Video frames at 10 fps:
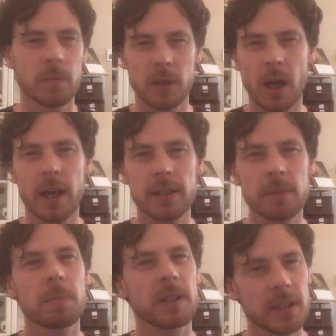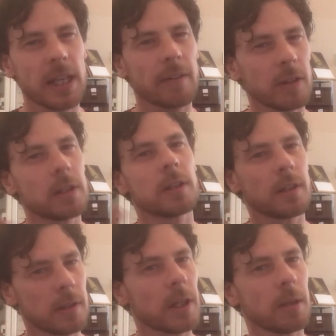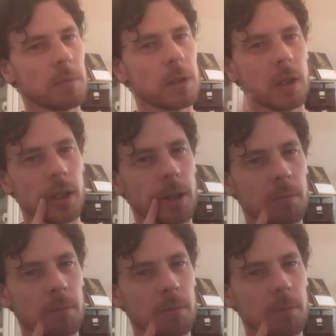Nice but savage at the same time.